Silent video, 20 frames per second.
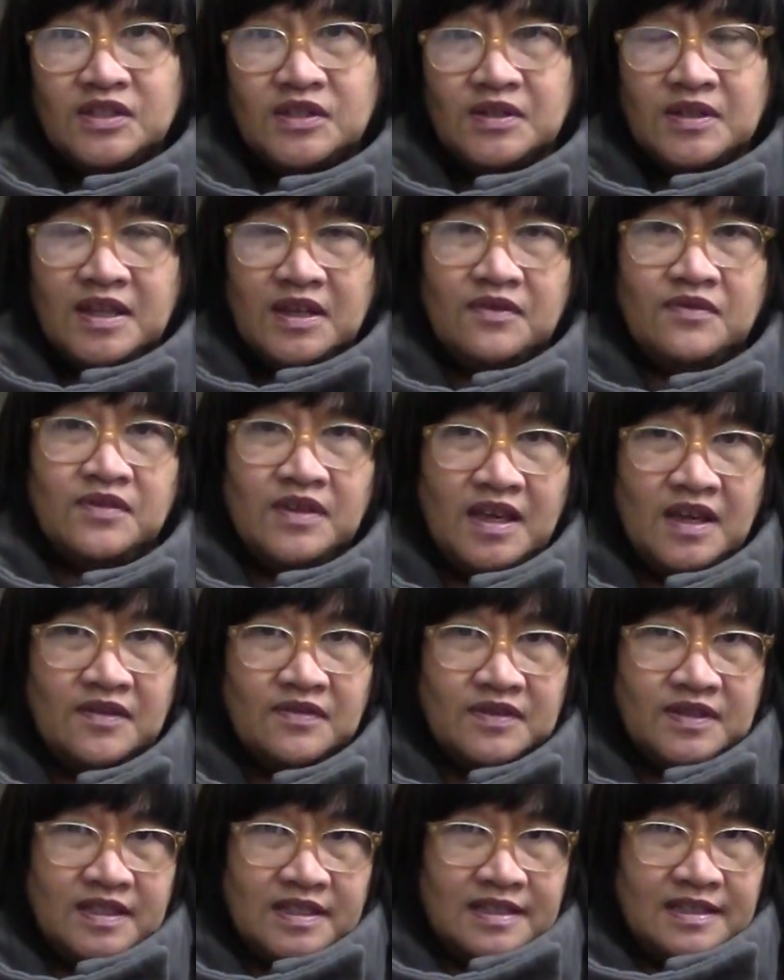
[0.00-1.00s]
to give
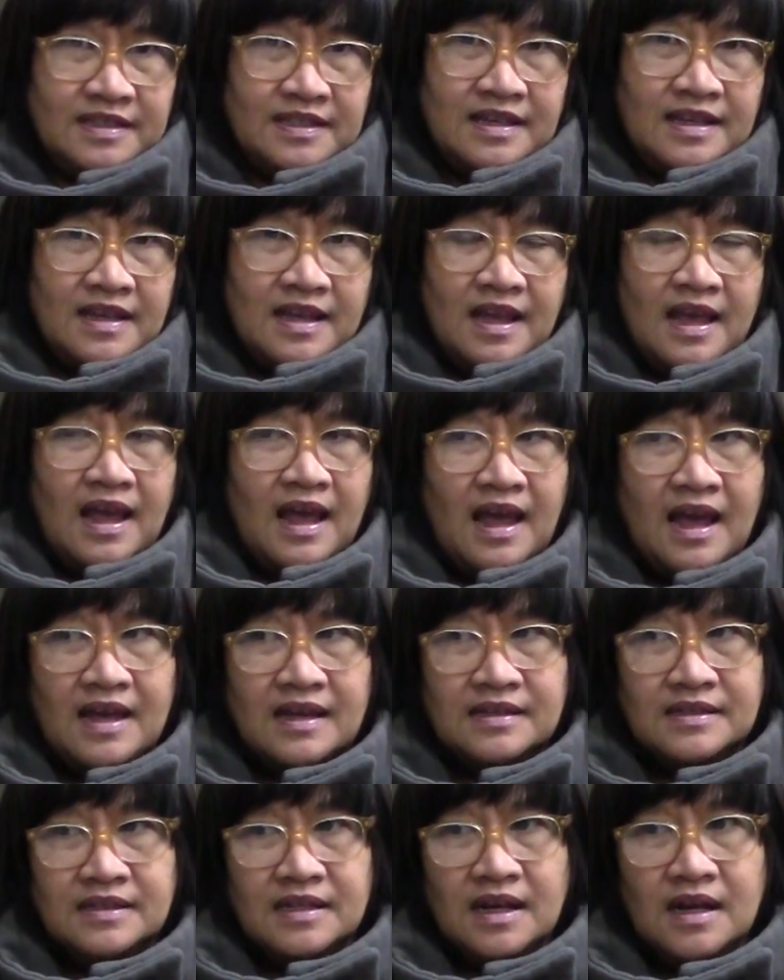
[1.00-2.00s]
gifts,
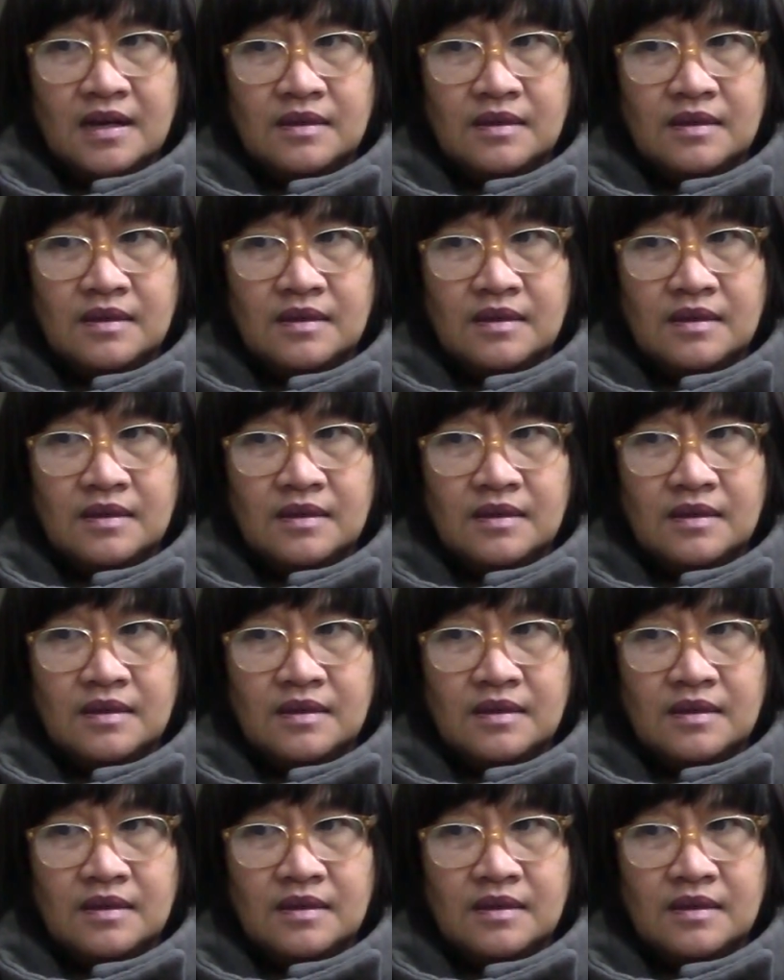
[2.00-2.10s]
and